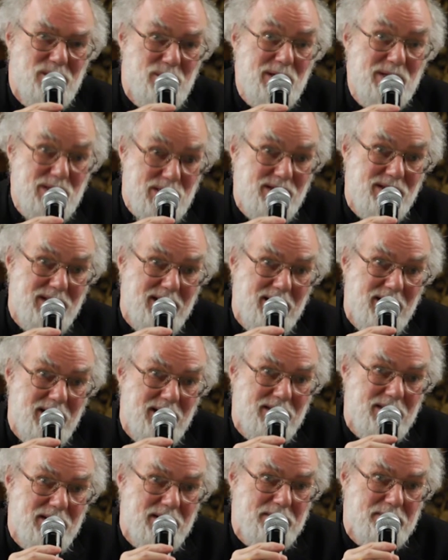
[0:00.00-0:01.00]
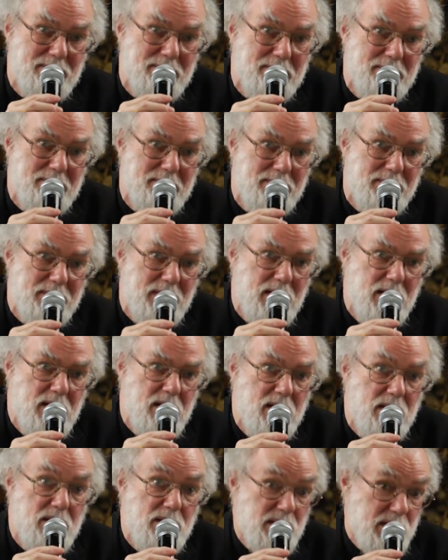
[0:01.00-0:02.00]
questioning like that.
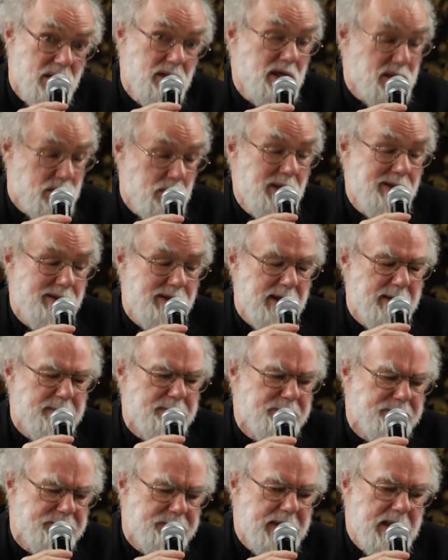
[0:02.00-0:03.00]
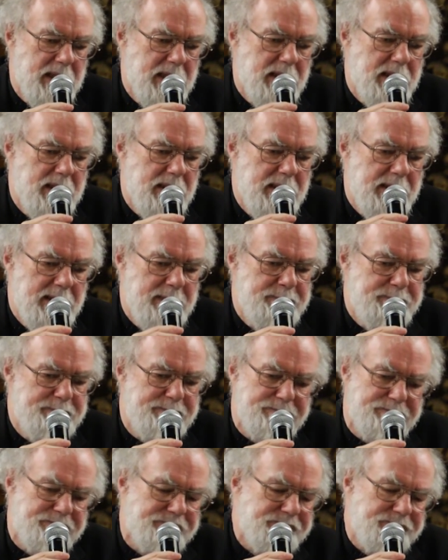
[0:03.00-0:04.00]
So that's one thing. Um,
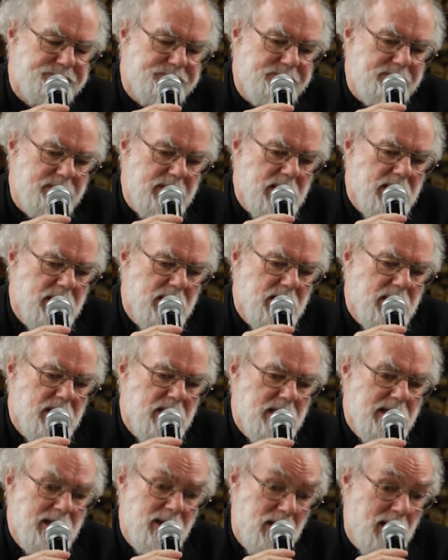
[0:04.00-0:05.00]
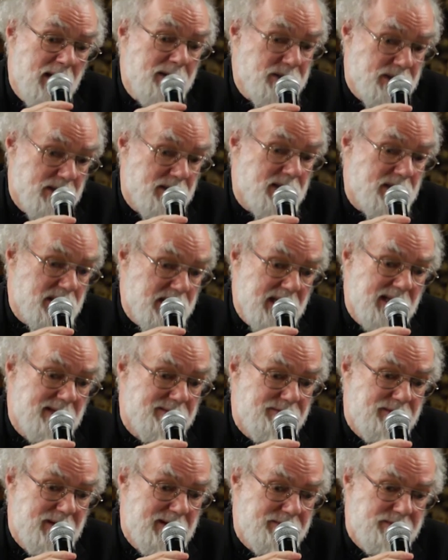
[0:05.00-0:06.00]
in London
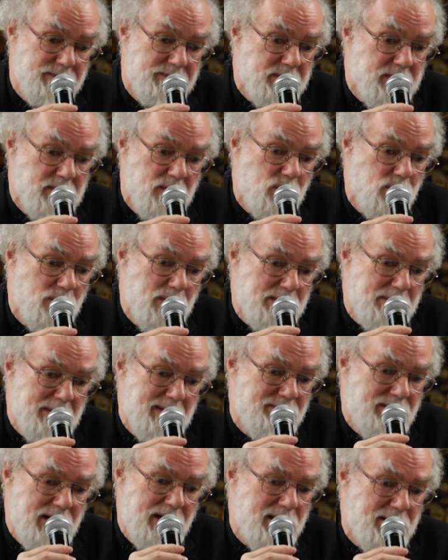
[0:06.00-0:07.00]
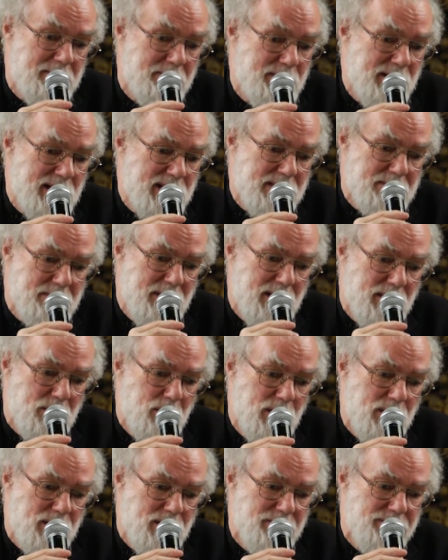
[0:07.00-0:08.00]
itself, I've always been very impressed by the
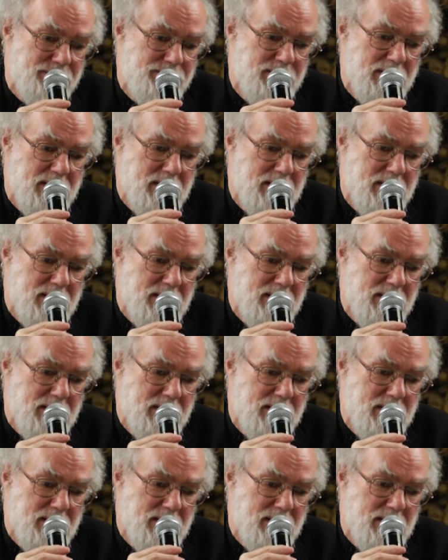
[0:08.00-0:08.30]
work of